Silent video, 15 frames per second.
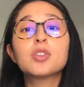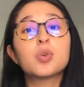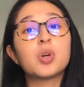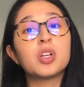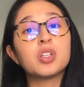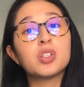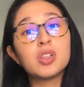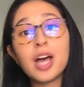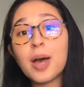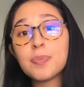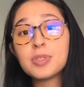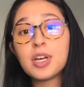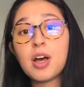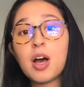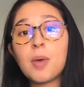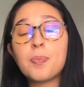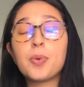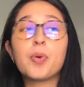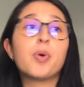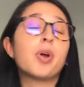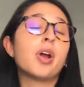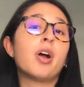or on your laptop
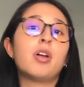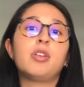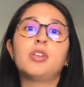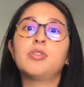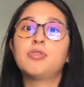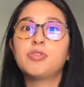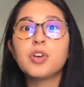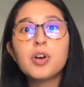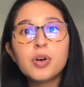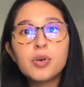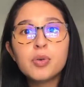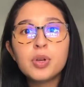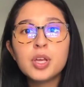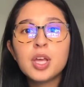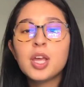or on your phone.